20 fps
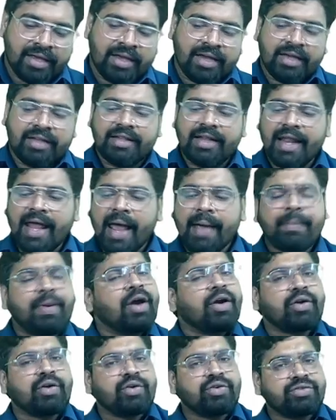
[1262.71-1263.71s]
In the lab
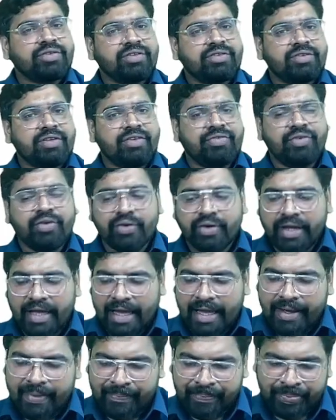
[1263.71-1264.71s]
diagnosis, if you
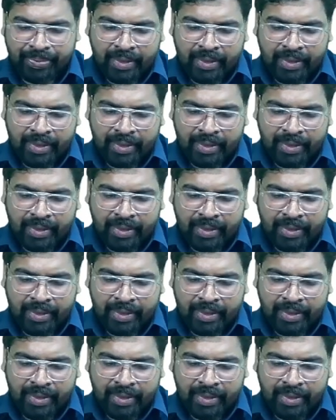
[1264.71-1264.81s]
take